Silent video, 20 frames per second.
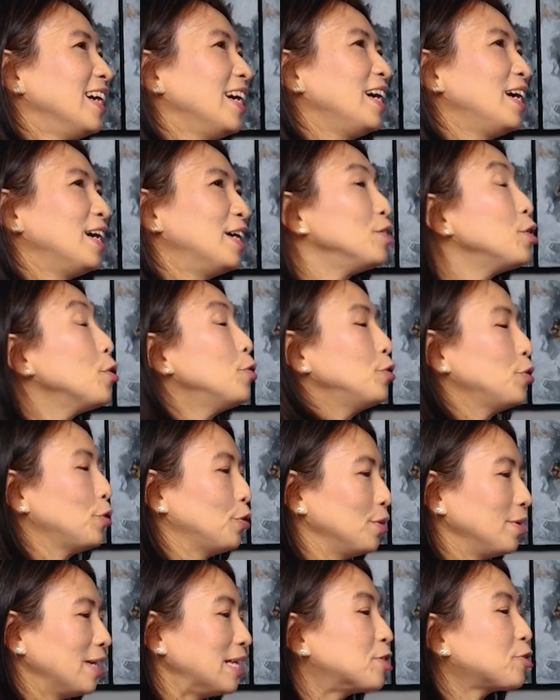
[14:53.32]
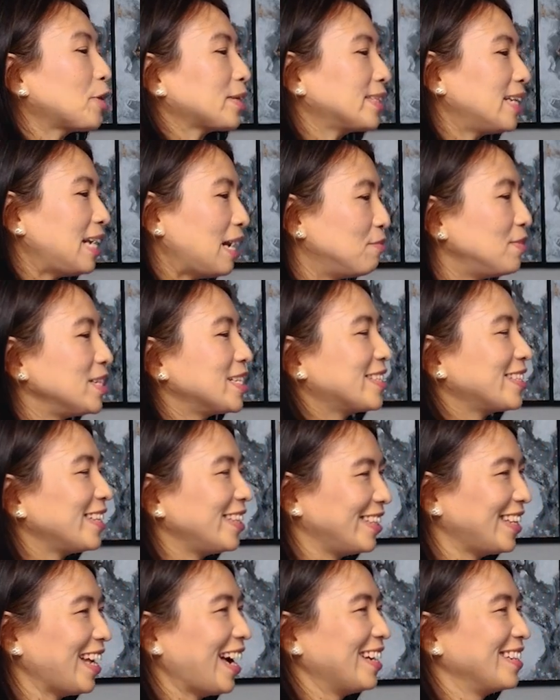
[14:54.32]
No, instructor level is
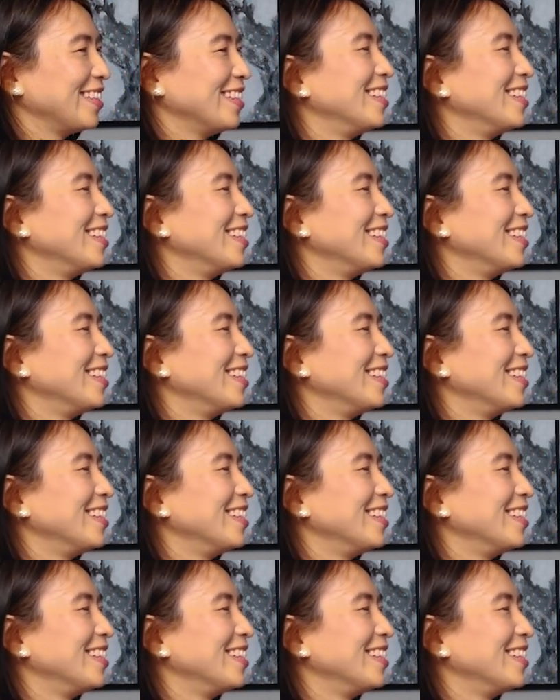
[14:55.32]
third dan.